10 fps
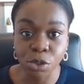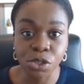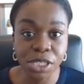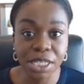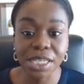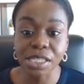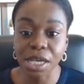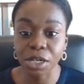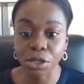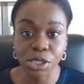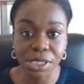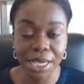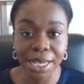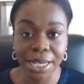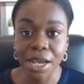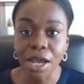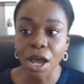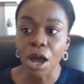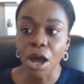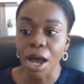You still need to understand
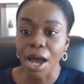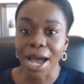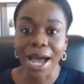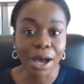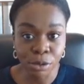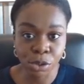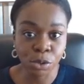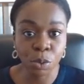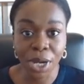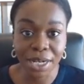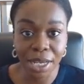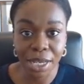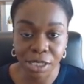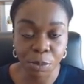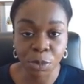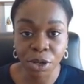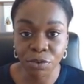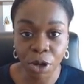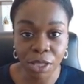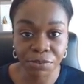how to write a summary of
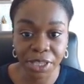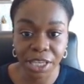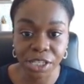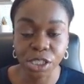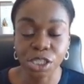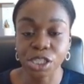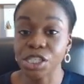qualifications.